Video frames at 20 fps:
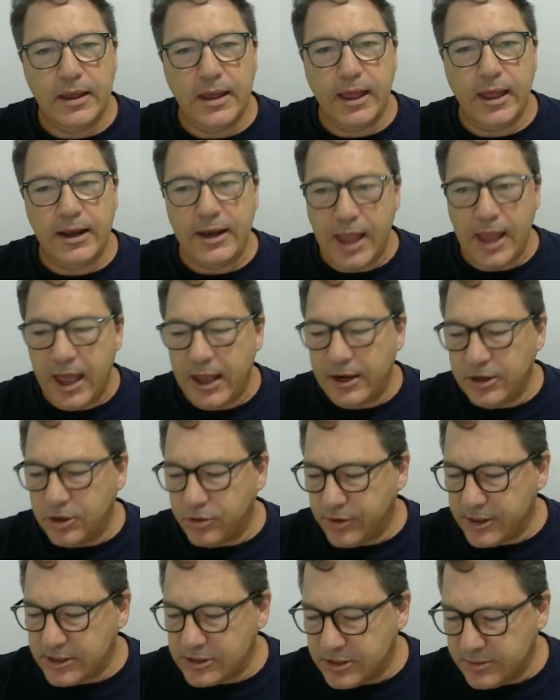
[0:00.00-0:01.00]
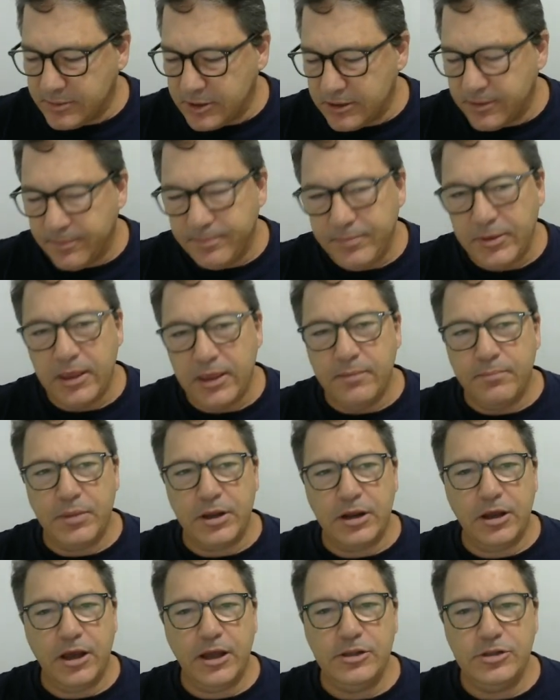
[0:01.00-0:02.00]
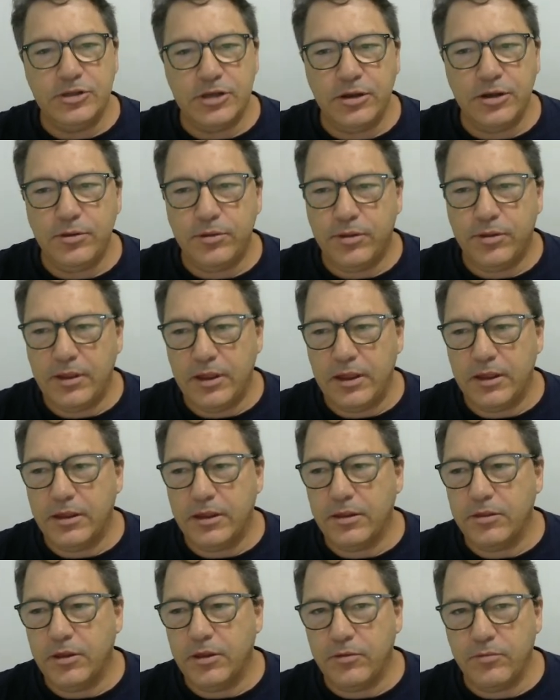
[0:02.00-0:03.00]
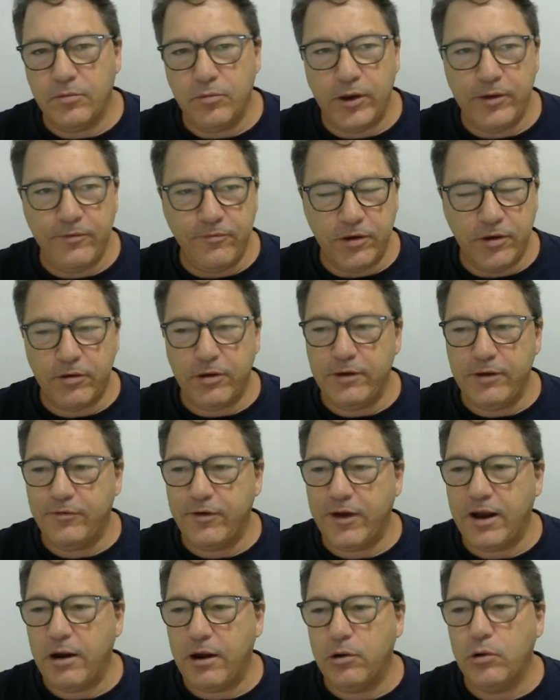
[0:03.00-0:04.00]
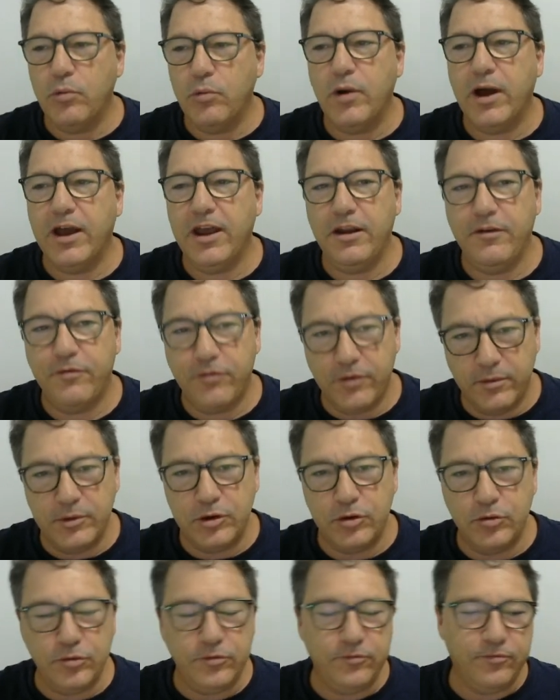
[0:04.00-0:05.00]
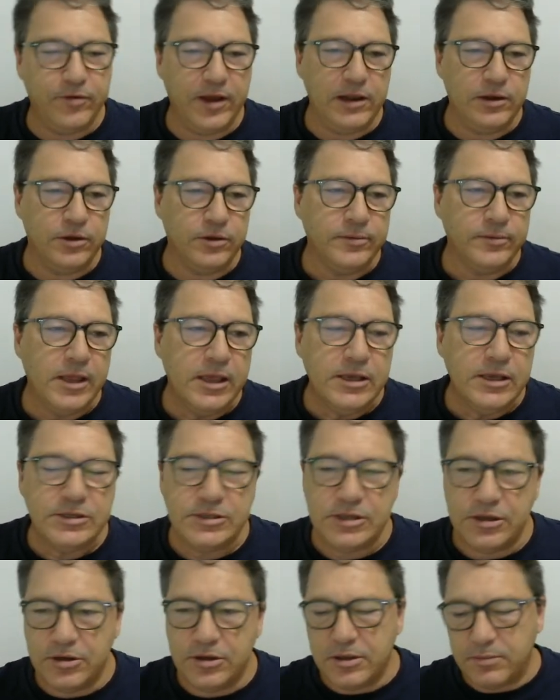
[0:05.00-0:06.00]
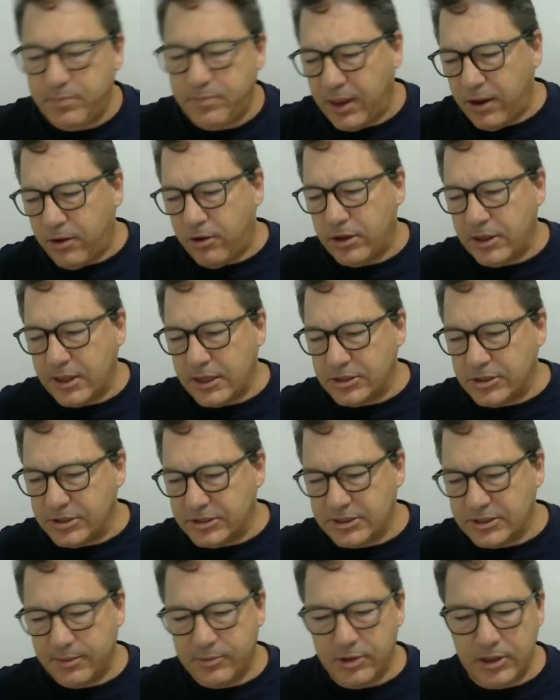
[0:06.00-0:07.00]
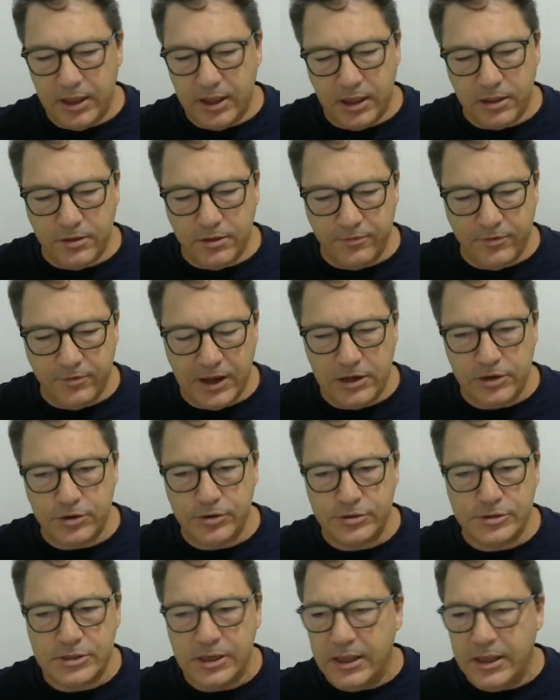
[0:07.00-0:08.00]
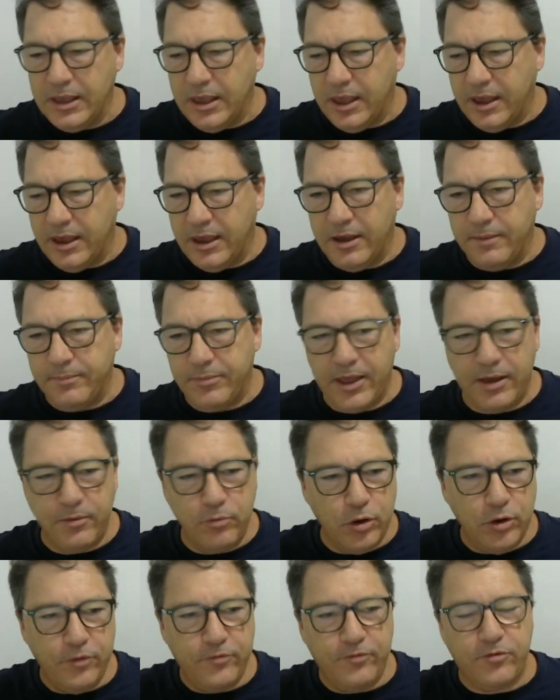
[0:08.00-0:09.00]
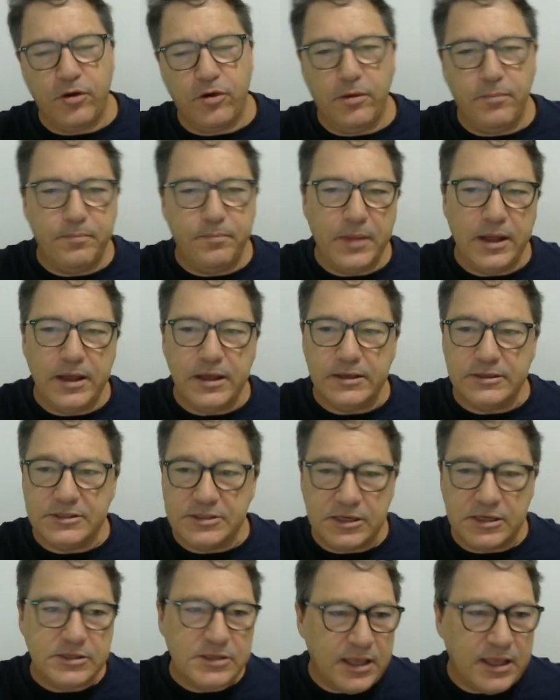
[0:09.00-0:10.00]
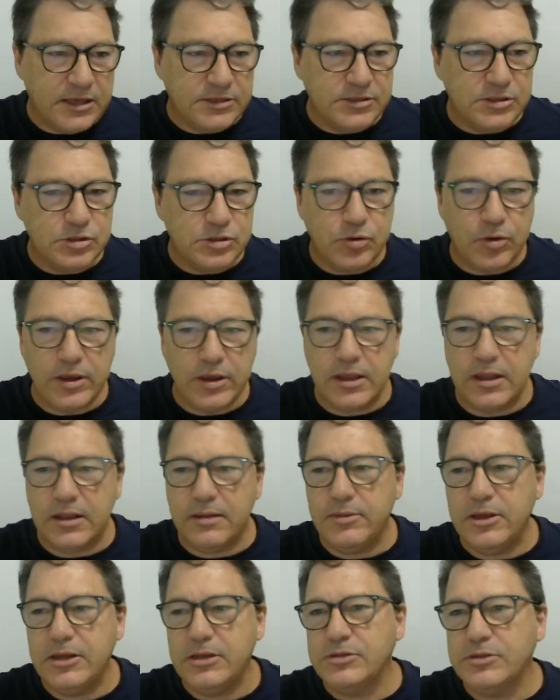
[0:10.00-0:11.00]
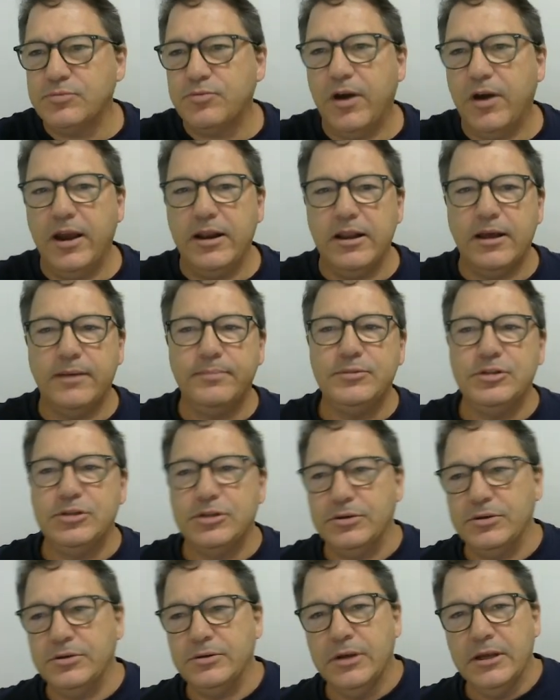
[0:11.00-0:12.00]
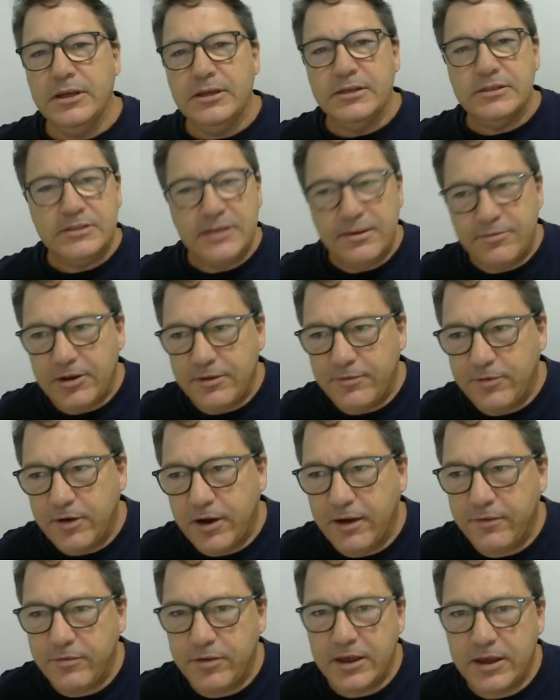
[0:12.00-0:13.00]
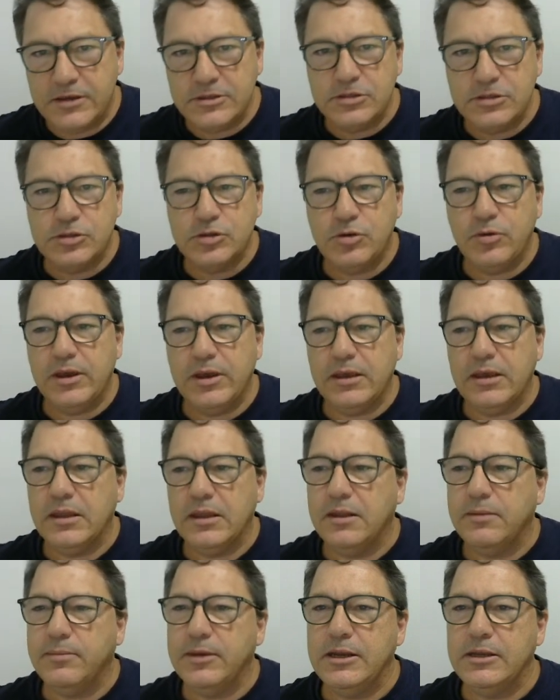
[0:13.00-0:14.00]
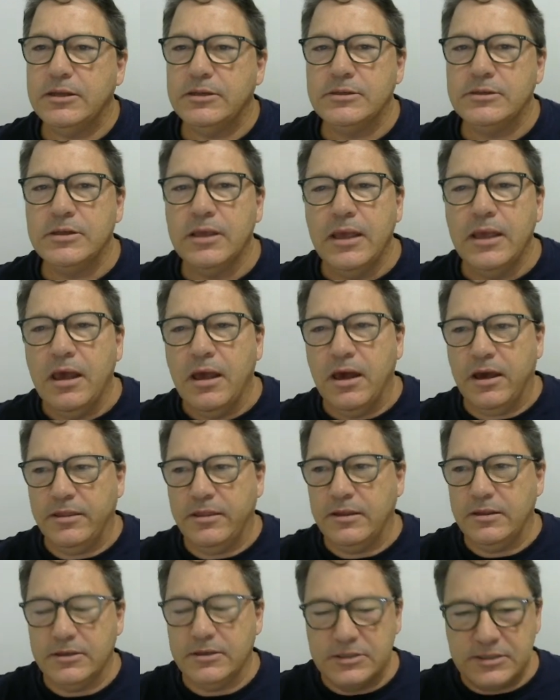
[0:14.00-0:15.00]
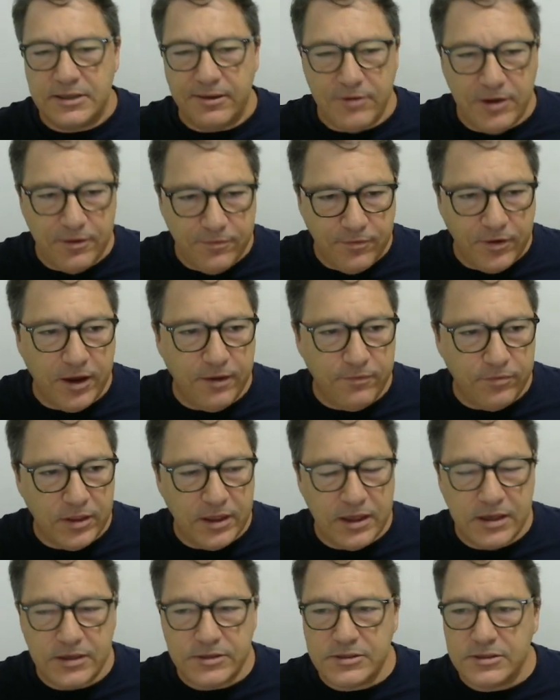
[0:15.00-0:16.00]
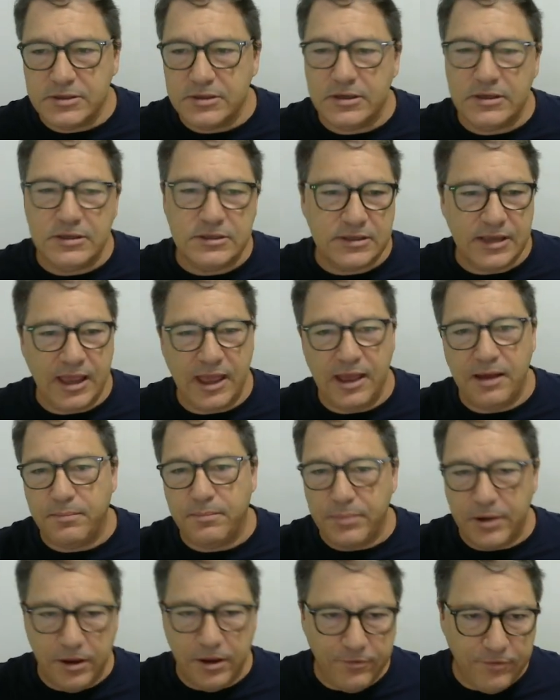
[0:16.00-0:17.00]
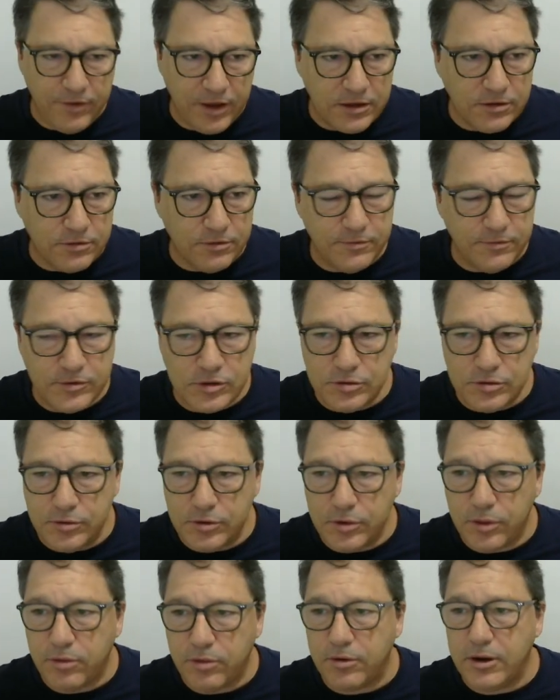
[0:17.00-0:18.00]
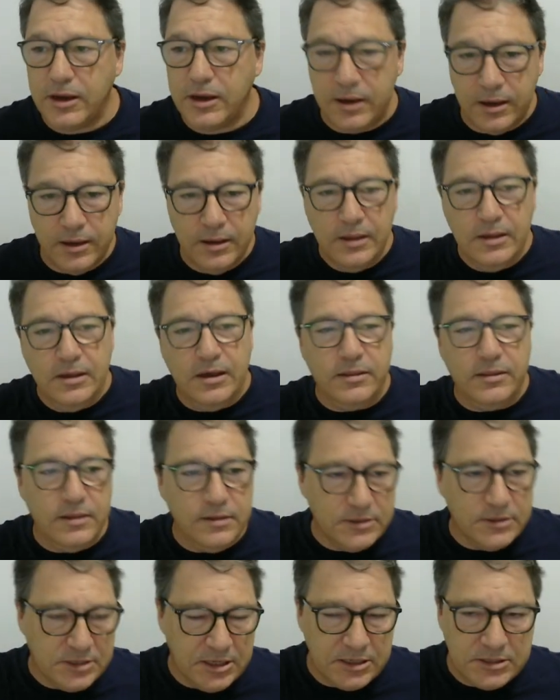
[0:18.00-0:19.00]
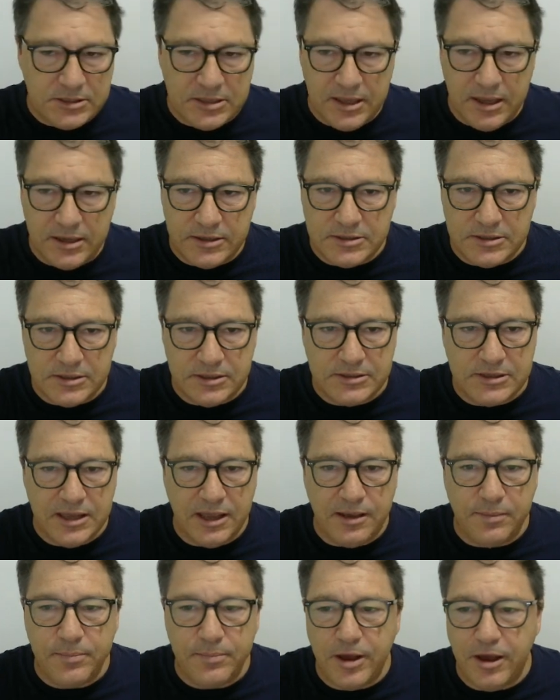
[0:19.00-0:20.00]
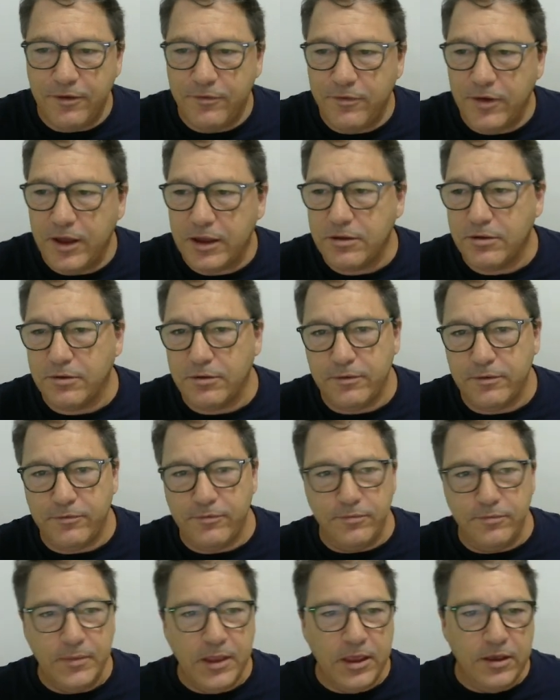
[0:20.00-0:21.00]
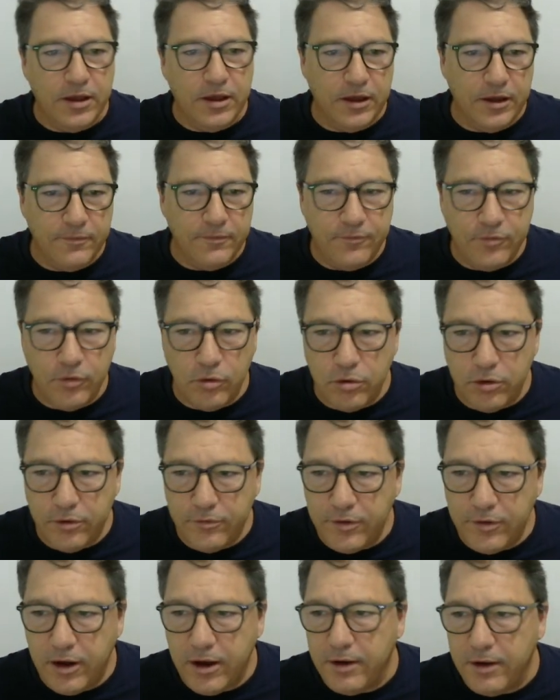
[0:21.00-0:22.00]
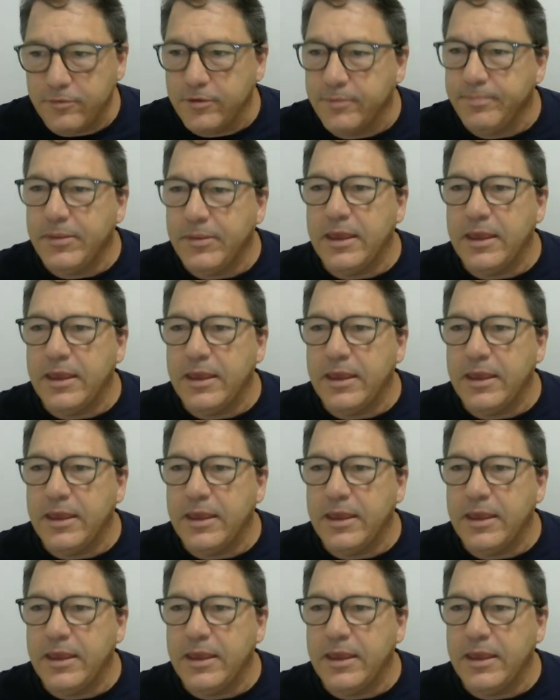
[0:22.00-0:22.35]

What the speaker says: an underestimate, but I don't think that we're very far away from a good value. So comparing that to some of the other values, they were from 6,000 square kilometres right up to 75,000 square kilometres. I think the 75,000 is out by a factor of 2 or 3. I think the 6,000 is out by a factor of 4 or 5.